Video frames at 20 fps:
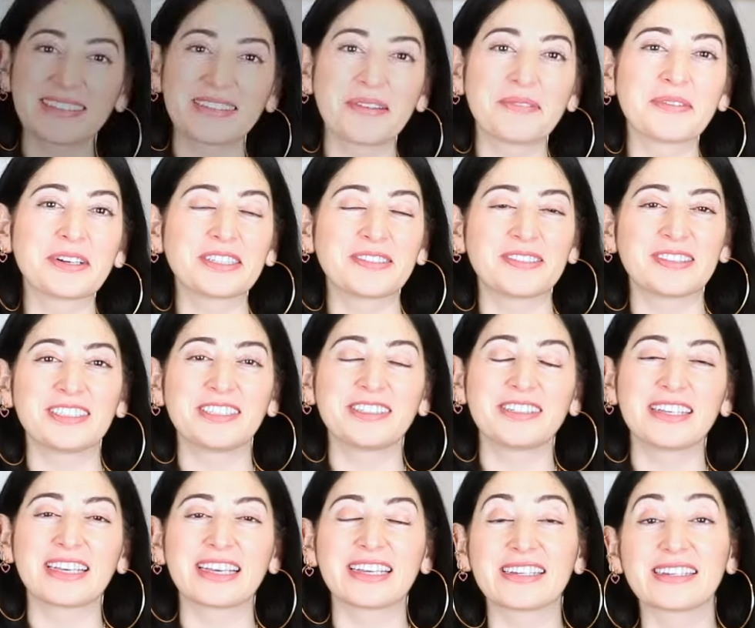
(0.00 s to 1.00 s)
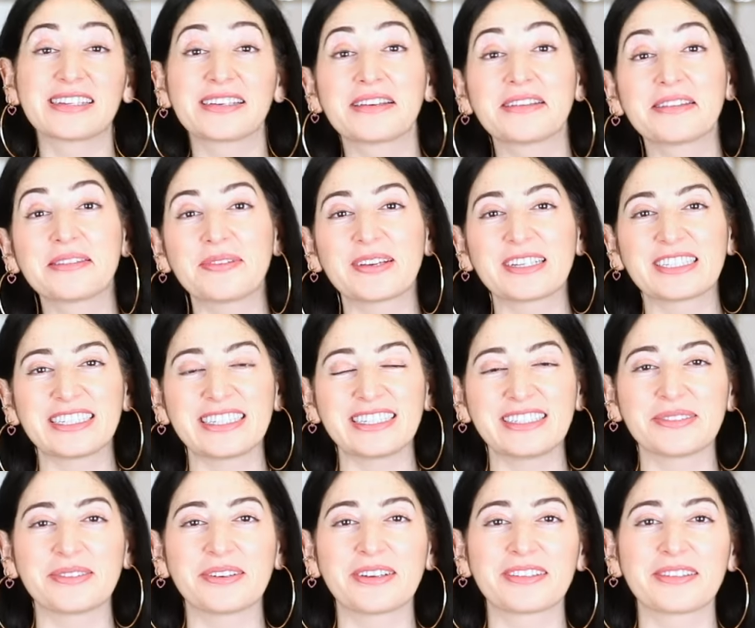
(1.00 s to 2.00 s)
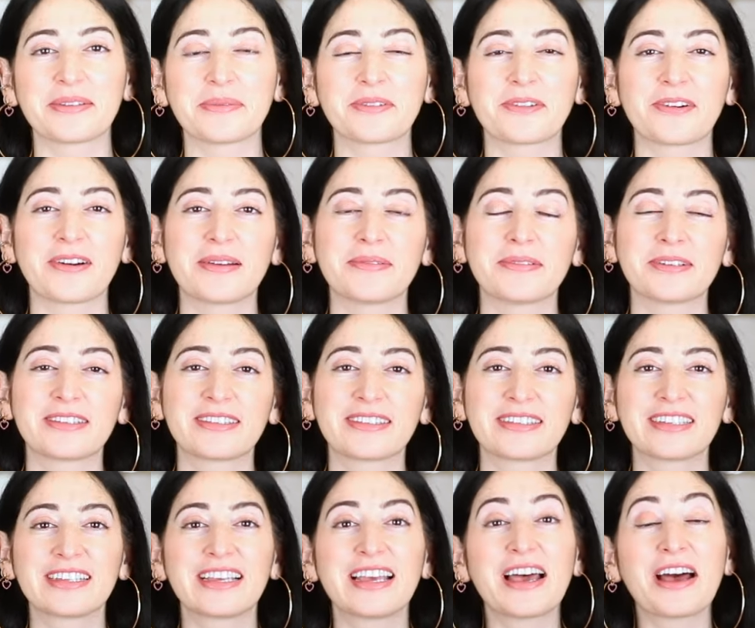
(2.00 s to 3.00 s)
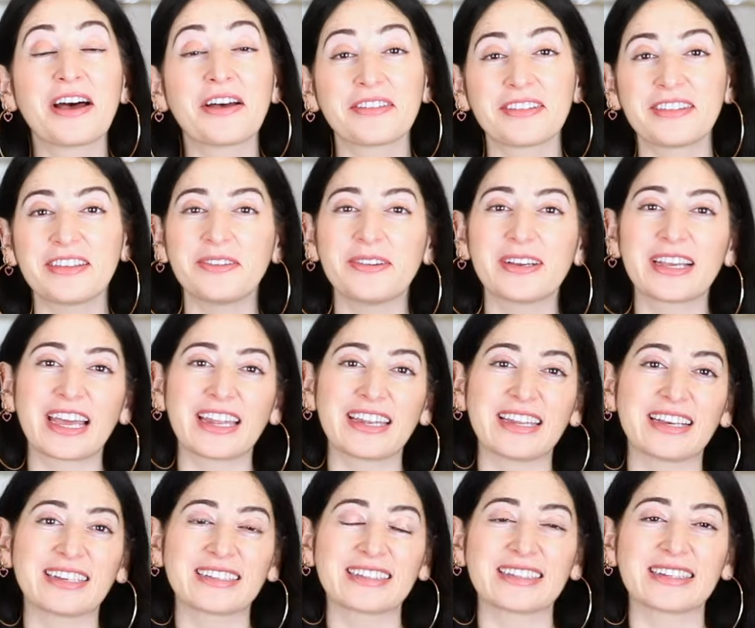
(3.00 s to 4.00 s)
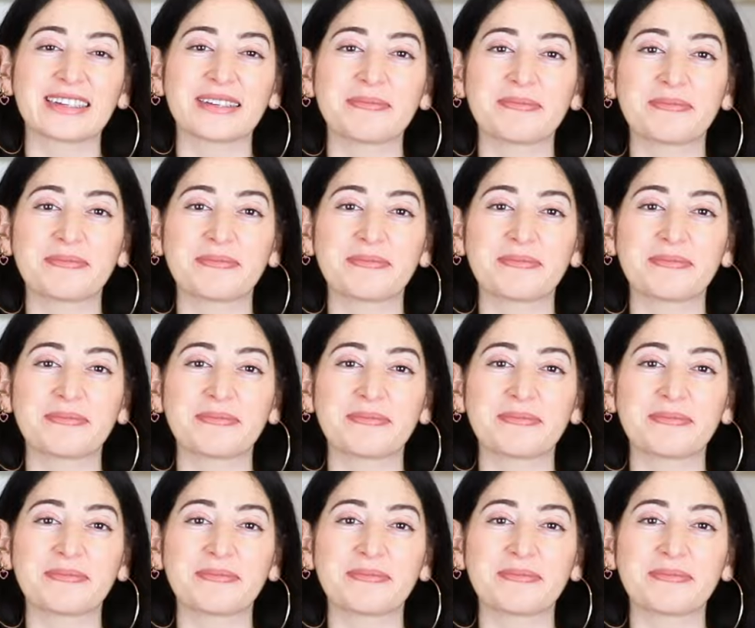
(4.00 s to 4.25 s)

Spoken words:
so much for tuning in, especially to our subscribers. I'll see you again next time.